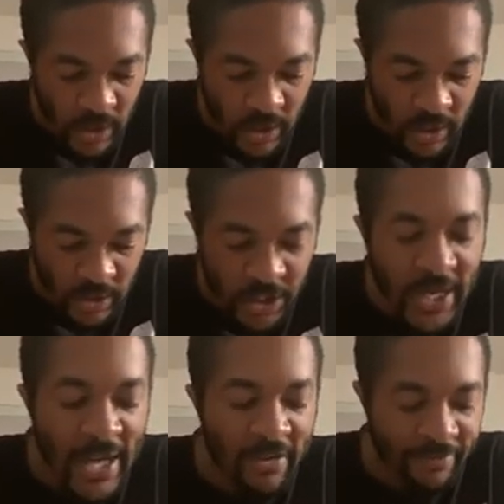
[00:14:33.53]
She
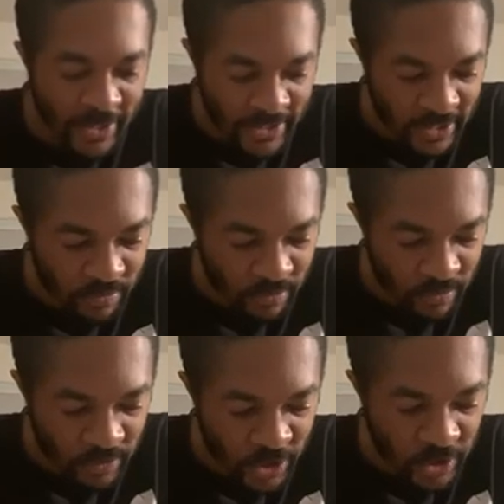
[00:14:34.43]
had offended him,
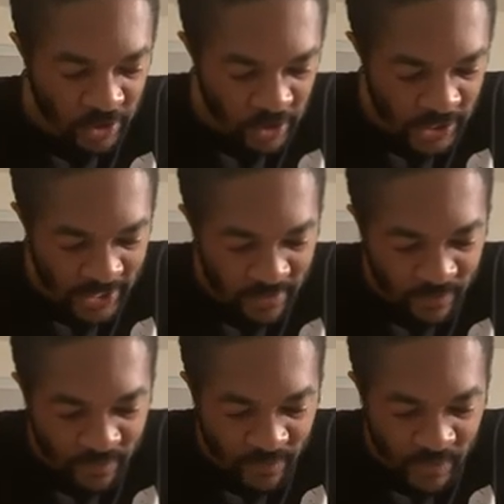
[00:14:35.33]
she could see that.
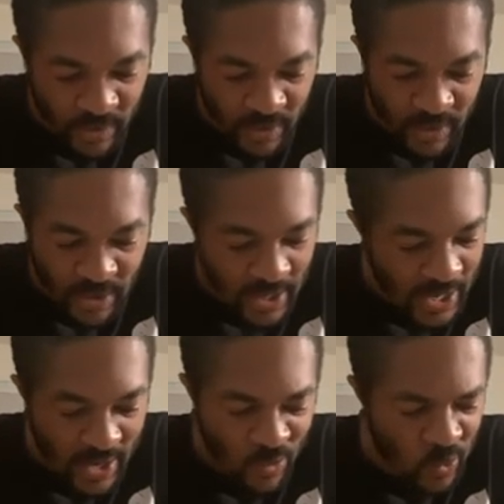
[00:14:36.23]

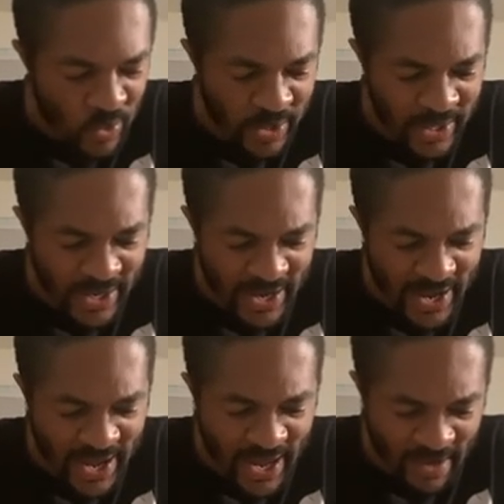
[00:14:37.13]
I wouldn't
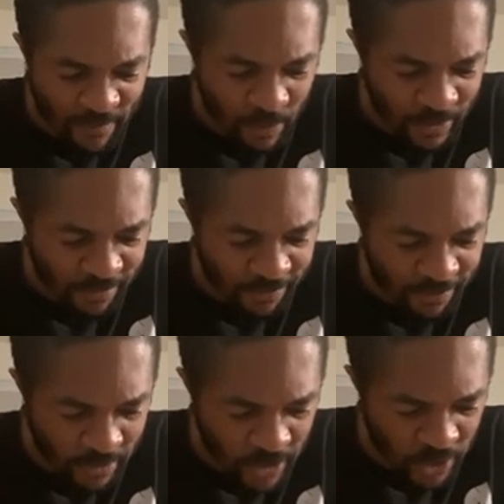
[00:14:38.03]
ever be
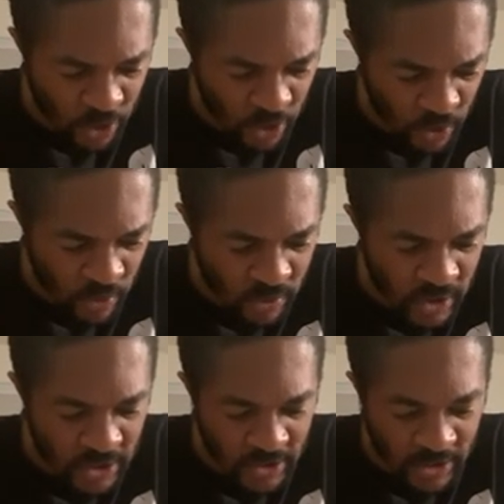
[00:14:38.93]
fibbing to you, he
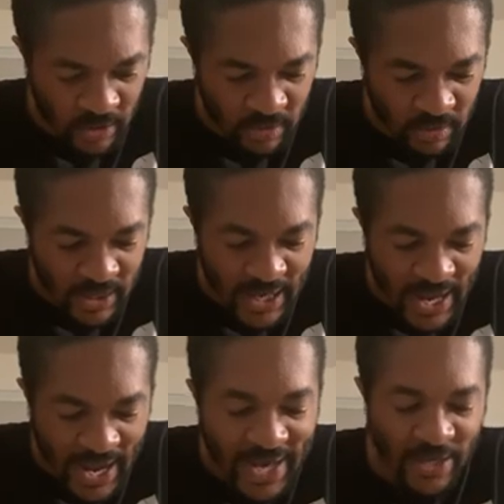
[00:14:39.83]
said.
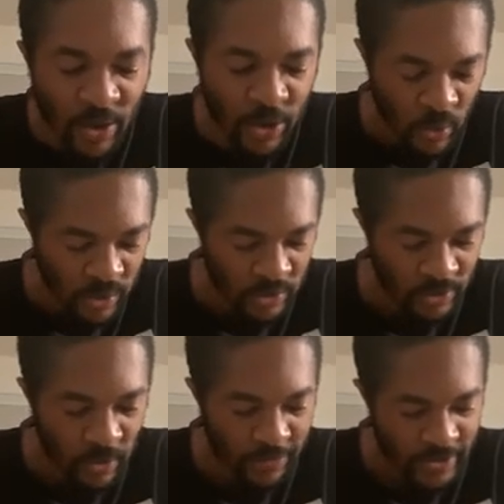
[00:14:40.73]
I know you wouldn't,
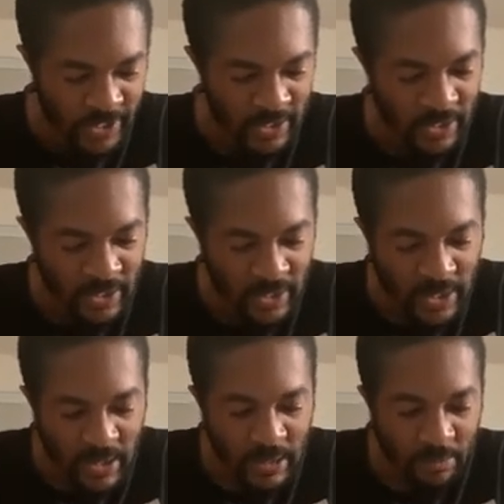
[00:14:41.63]
Sophie said.
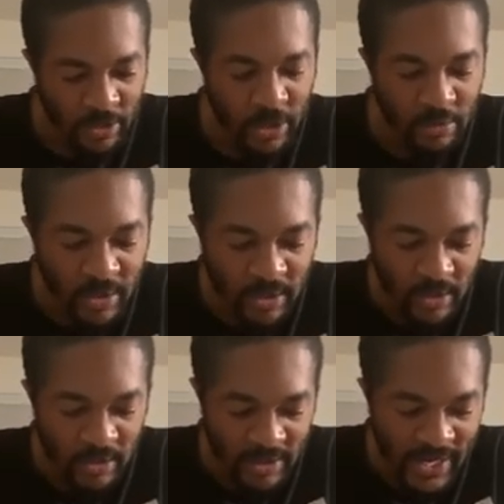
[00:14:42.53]
But you must
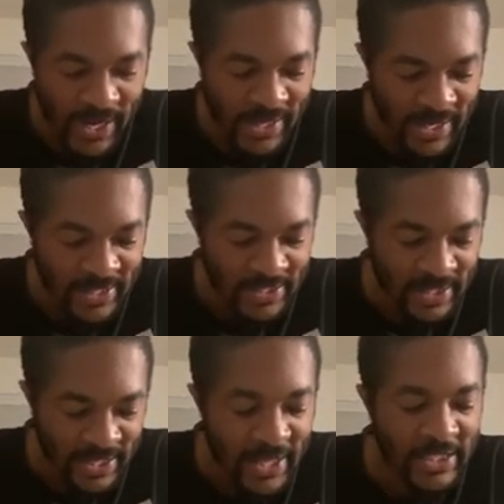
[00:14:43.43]
understand that it isn't
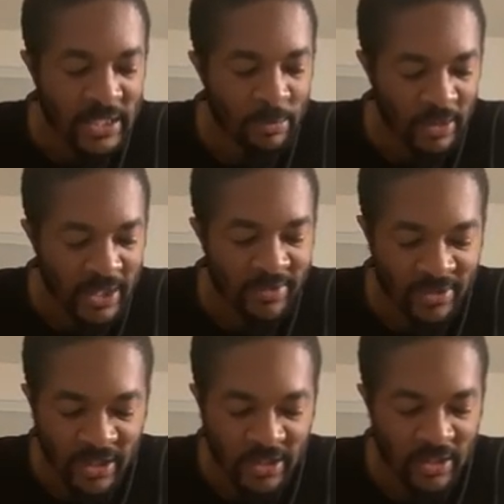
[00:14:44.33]
easy to believe
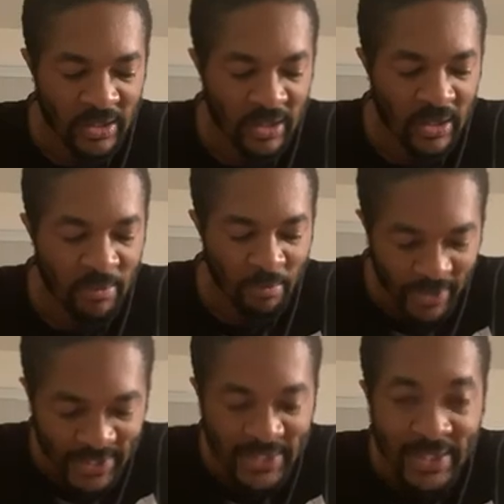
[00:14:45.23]
such
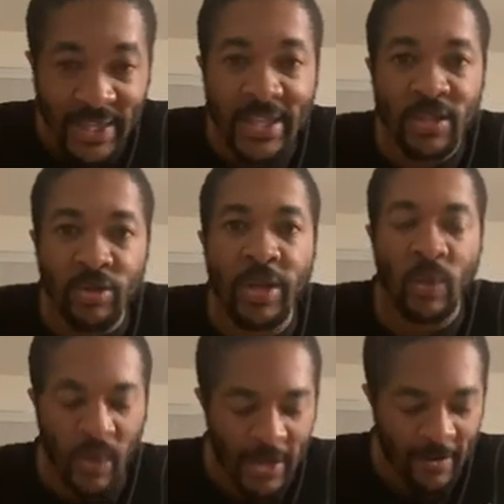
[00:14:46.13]
amazing things straight away.